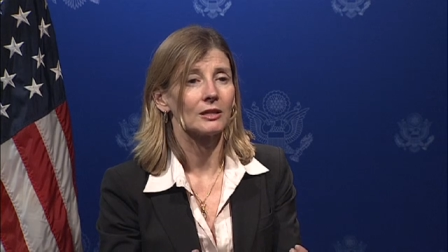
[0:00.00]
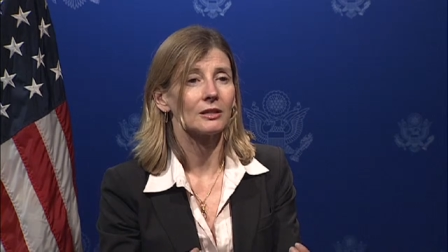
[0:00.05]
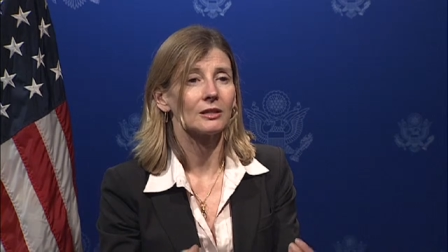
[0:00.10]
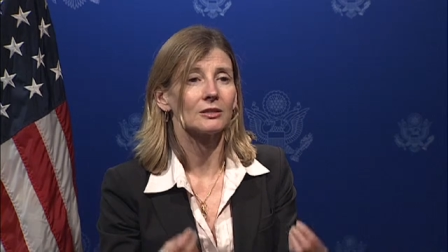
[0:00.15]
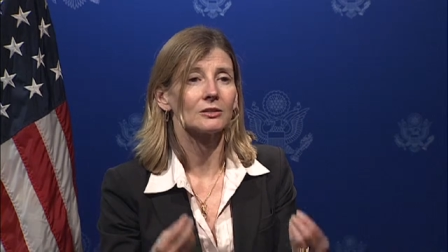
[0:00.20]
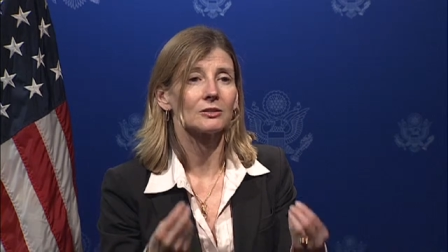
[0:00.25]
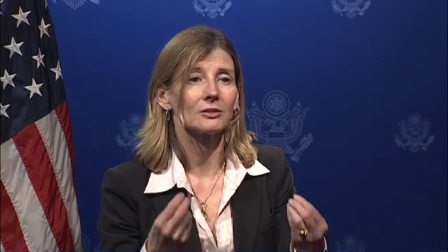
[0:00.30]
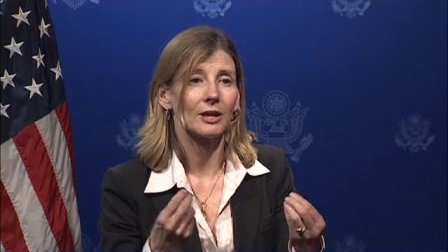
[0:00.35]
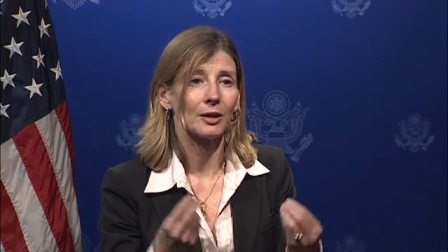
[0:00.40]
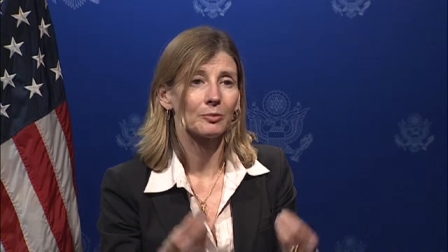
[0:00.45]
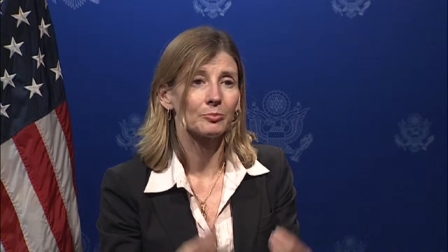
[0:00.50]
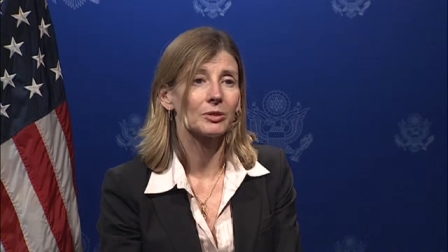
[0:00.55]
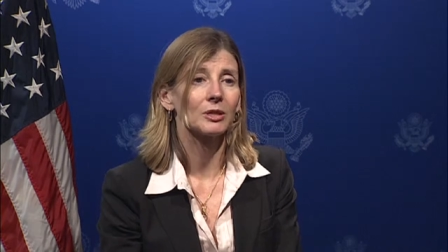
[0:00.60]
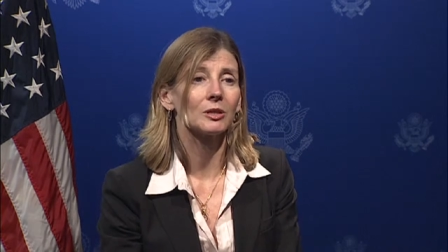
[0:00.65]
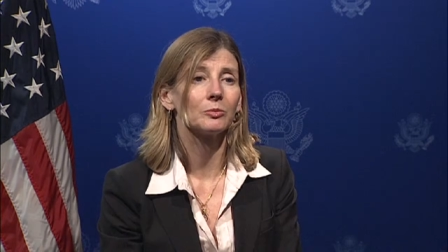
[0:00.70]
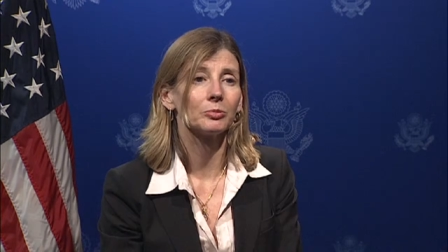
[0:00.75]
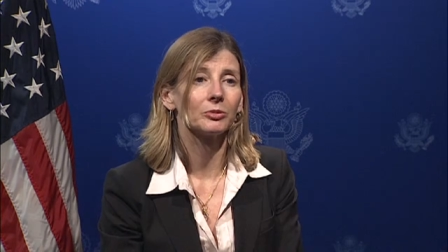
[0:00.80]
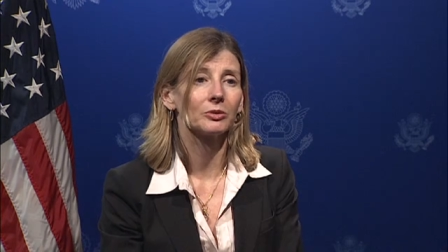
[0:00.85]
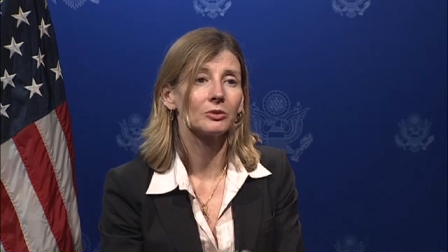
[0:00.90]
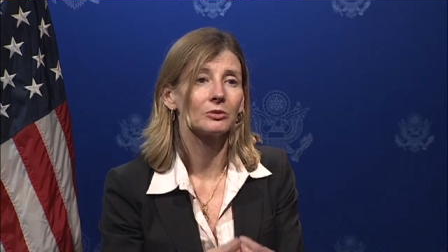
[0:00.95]
is that
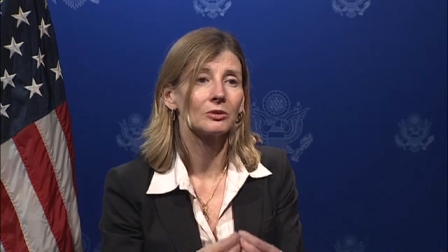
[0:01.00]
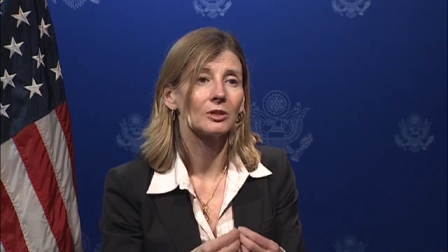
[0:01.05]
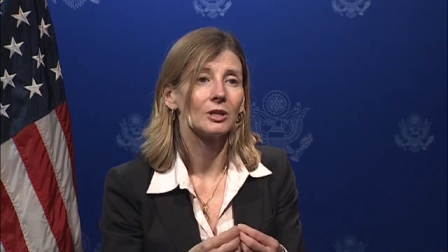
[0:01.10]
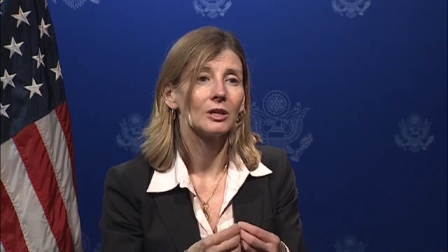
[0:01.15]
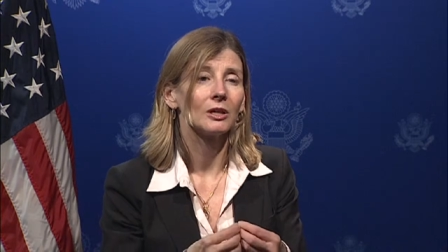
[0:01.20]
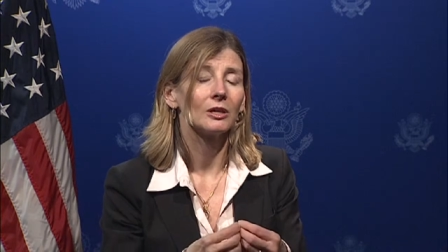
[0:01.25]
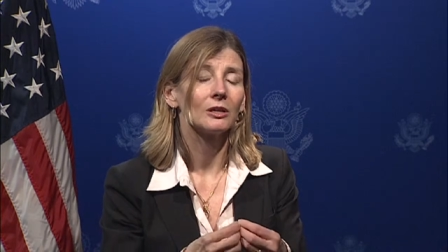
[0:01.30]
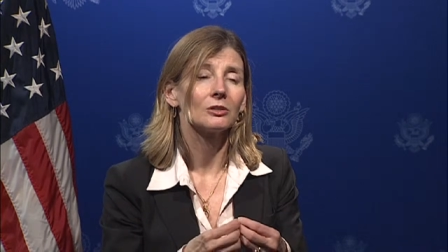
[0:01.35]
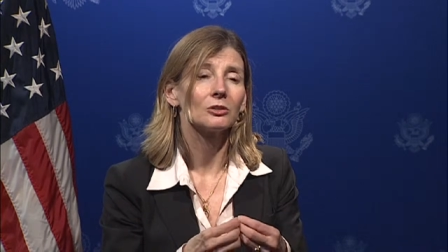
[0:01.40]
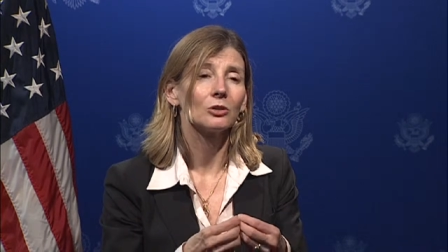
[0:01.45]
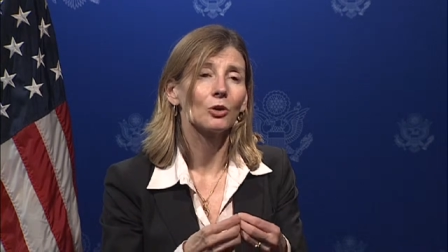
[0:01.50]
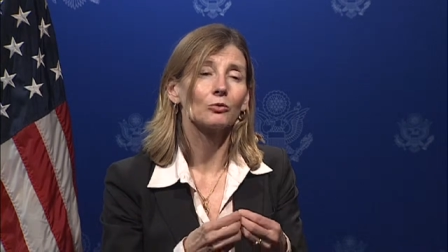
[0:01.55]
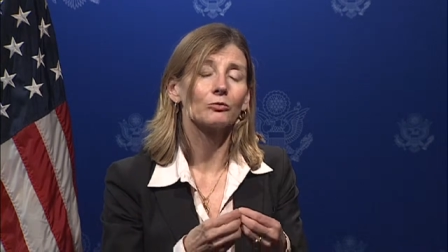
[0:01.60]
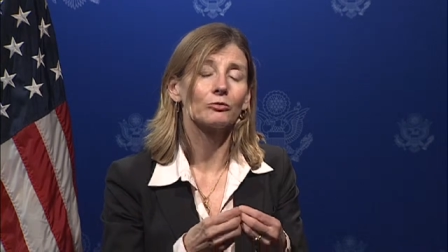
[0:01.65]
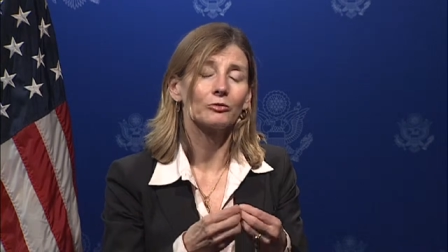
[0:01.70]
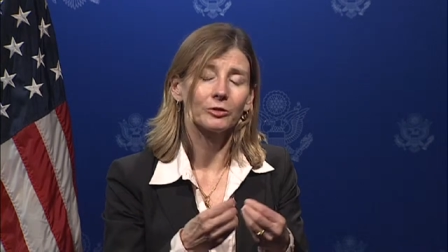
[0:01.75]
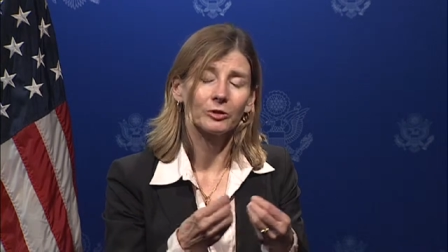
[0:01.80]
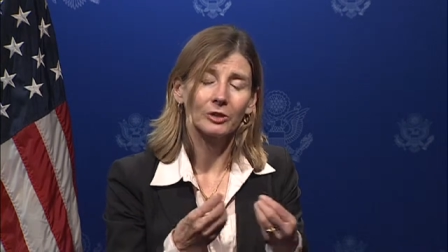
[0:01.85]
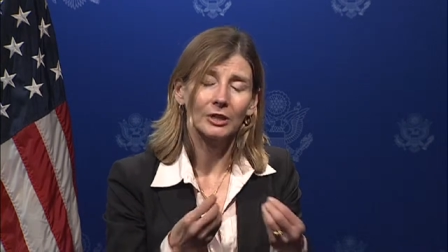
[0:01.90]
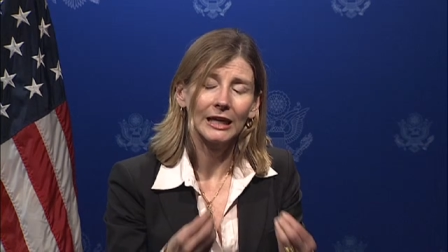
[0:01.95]
people don't
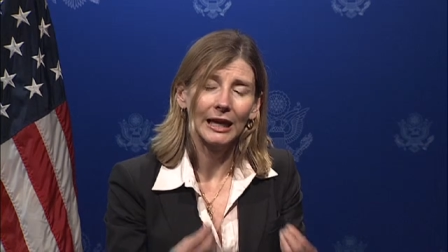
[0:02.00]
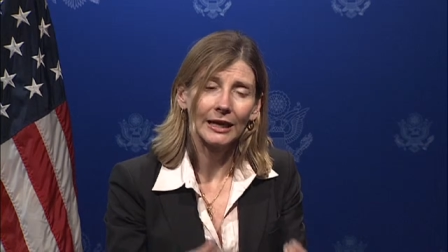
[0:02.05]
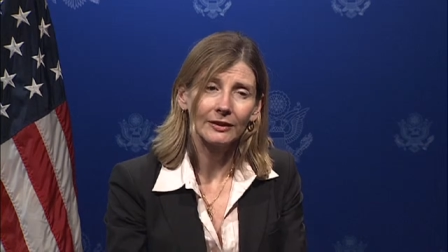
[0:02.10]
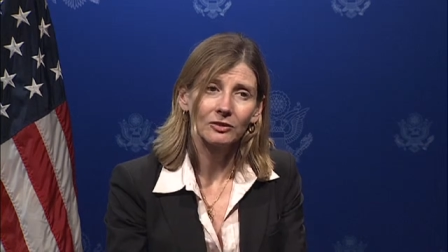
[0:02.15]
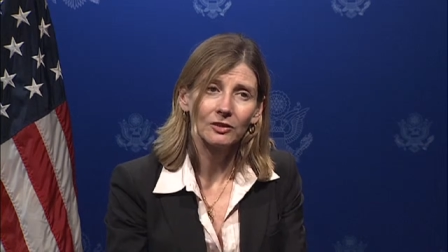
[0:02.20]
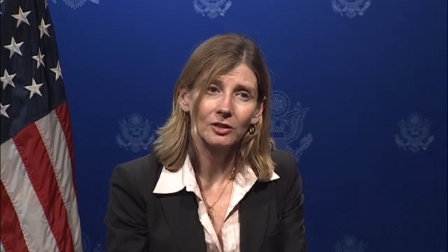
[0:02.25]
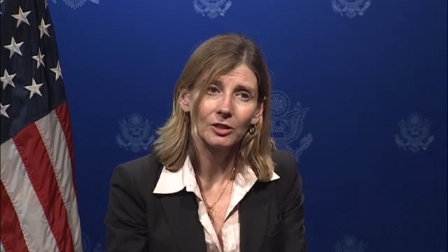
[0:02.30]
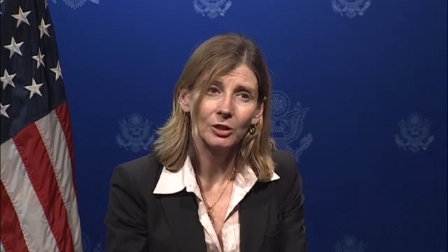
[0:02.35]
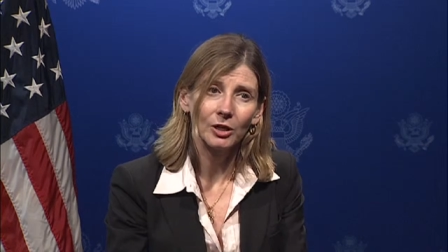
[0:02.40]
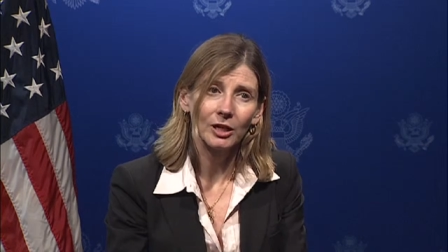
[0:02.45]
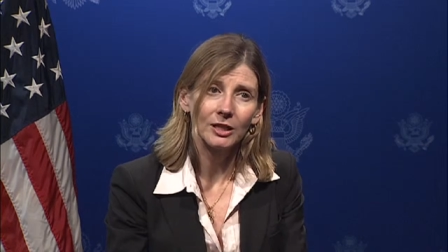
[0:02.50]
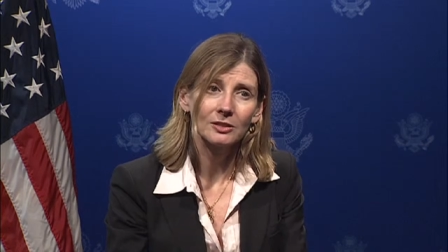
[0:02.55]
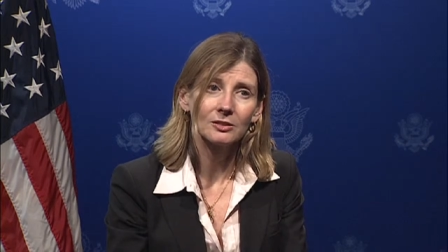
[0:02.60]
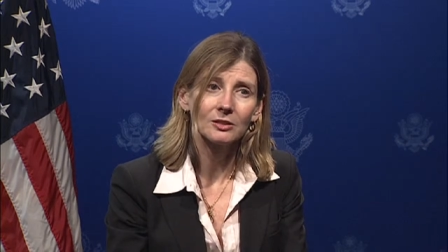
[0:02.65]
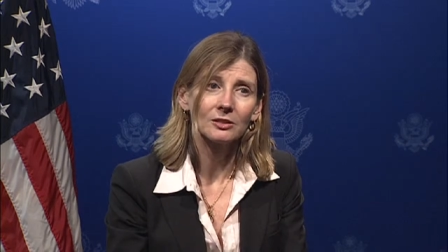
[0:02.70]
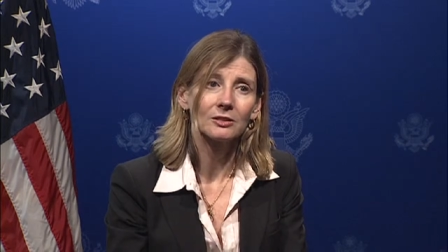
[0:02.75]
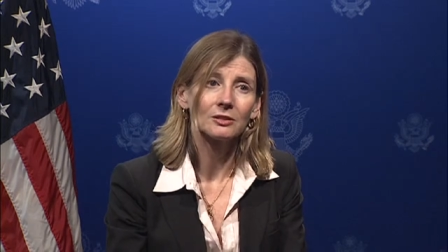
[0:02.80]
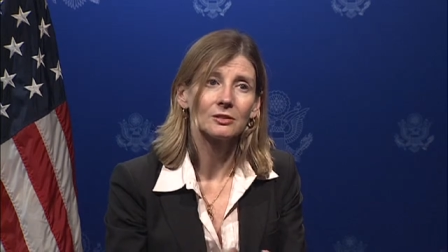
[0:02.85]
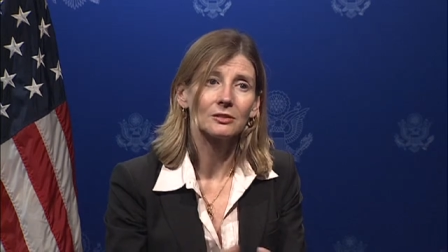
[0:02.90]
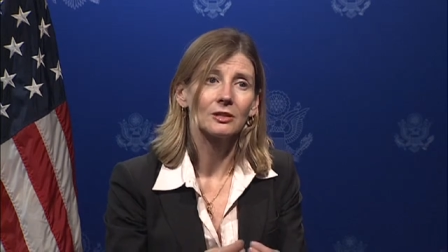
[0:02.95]
forget the
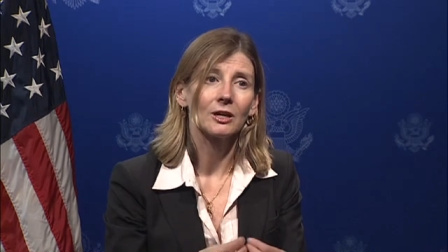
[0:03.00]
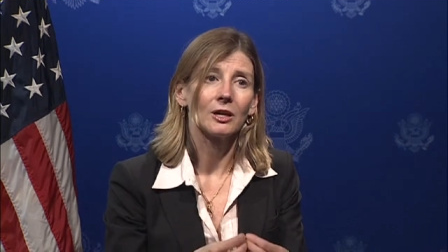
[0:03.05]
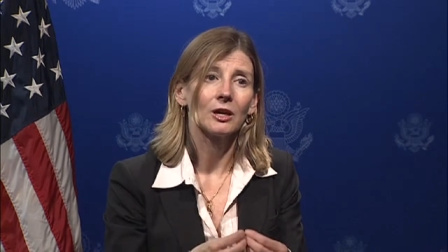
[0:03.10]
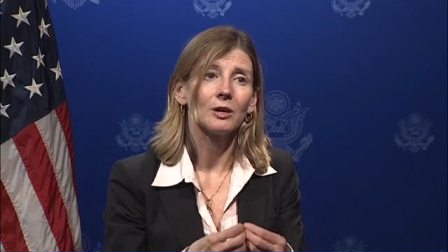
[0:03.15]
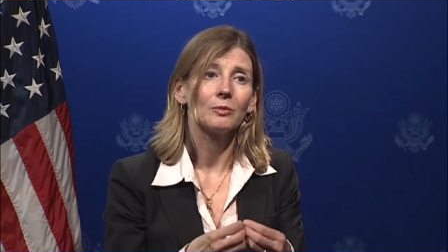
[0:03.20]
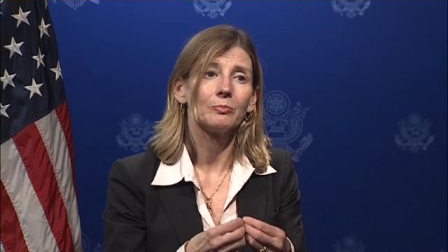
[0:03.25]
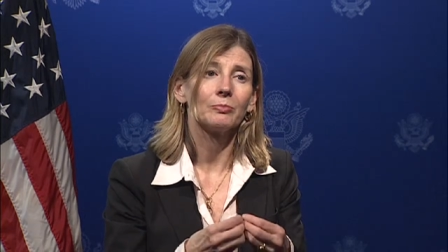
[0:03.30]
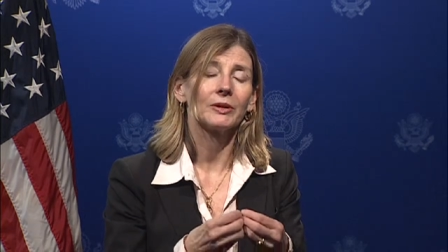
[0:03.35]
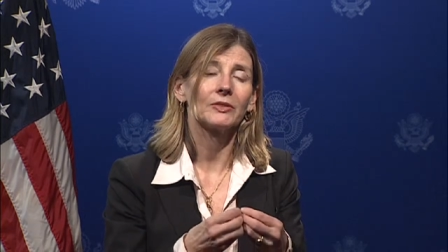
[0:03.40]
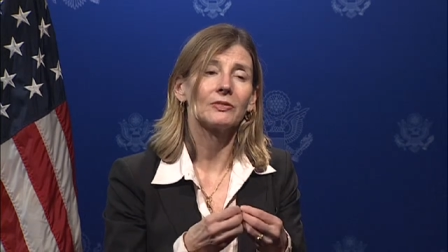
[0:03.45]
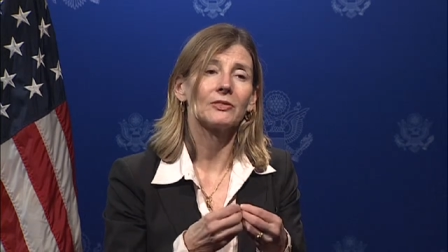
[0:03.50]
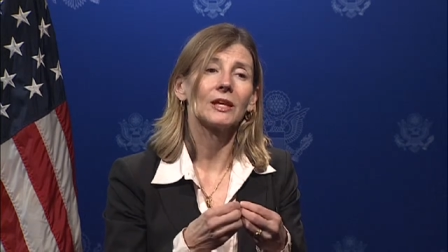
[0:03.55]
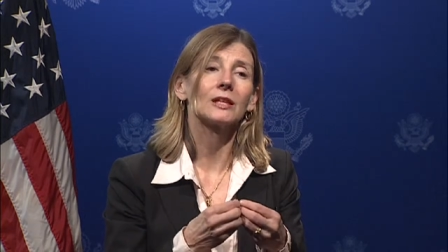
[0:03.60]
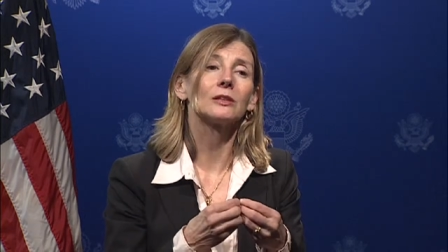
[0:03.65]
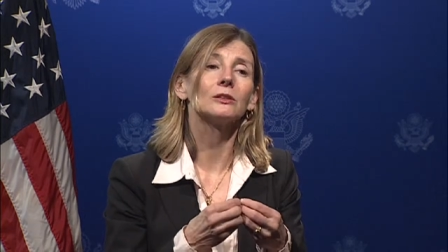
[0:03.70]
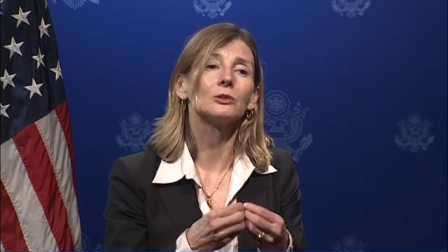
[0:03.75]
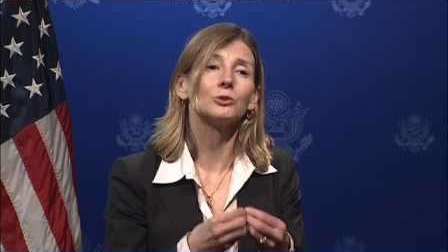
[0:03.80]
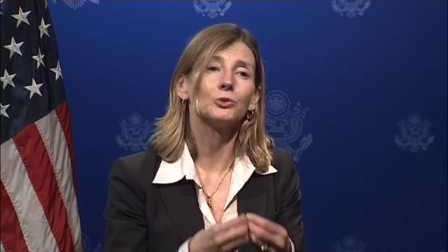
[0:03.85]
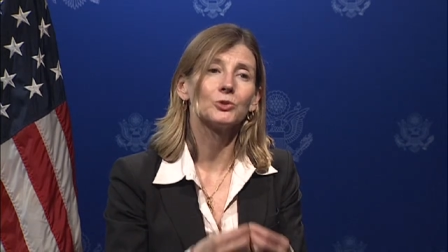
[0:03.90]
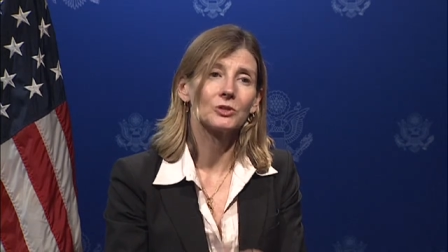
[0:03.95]
crisis, but they
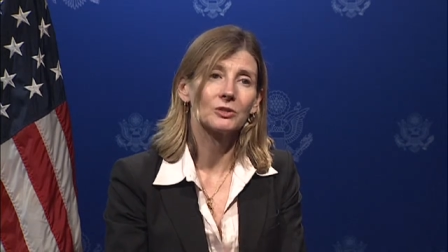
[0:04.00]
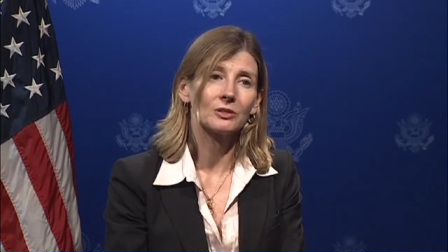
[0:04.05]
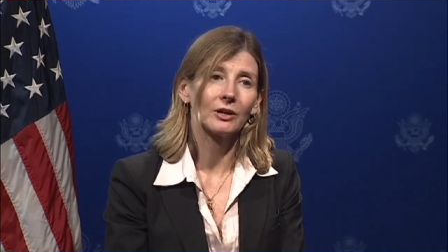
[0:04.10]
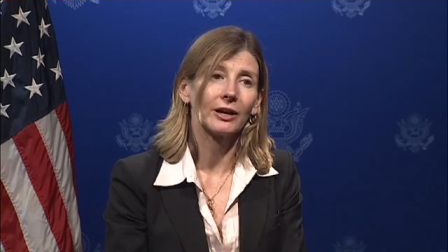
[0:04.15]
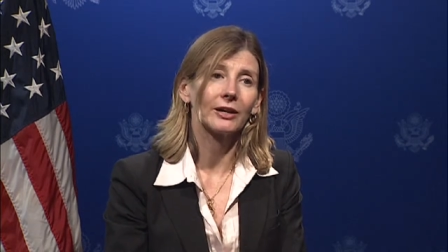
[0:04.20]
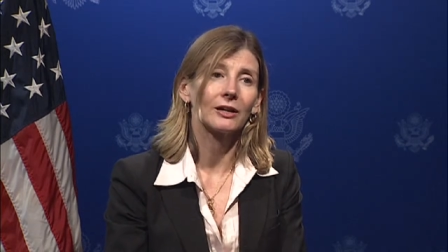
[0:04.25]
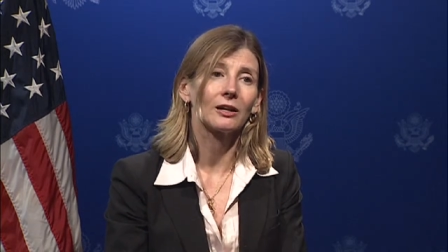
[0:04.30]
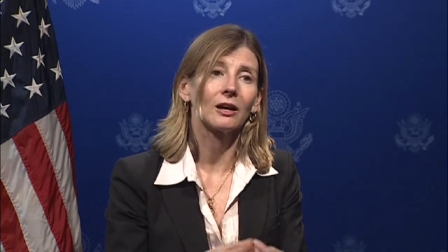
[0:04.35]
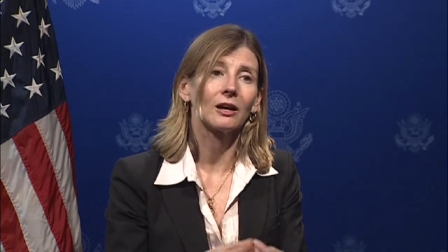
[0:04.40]
lose sight